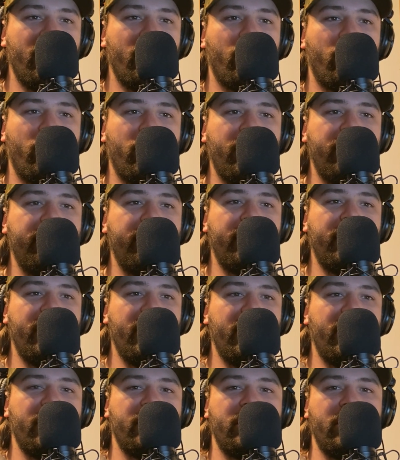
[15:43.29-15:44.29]
Or even,
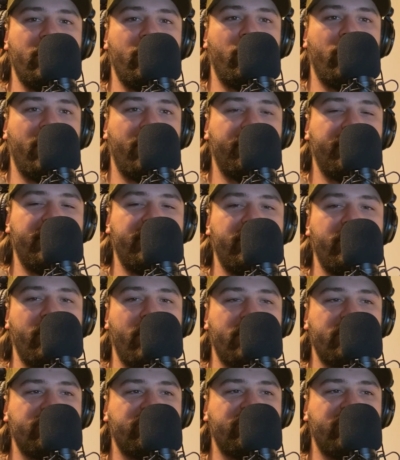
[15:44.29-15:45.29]
you know what I'm going to do?
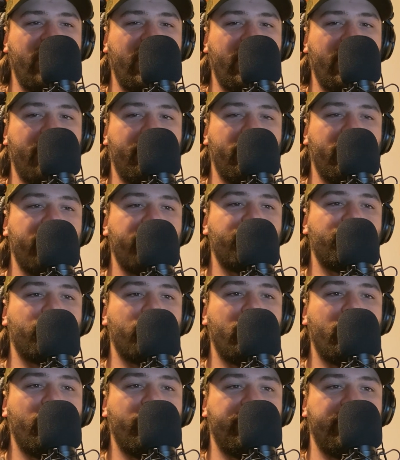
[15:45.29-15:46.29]
I'll bring a
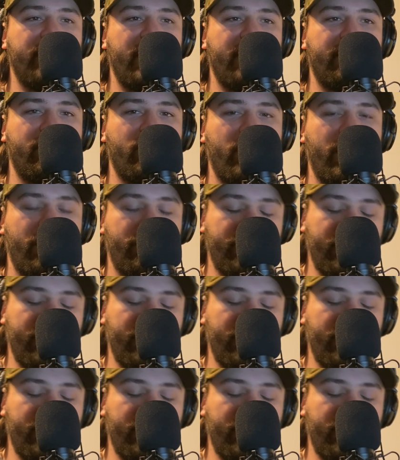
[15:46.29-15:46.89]
drill with me everywhere. I'm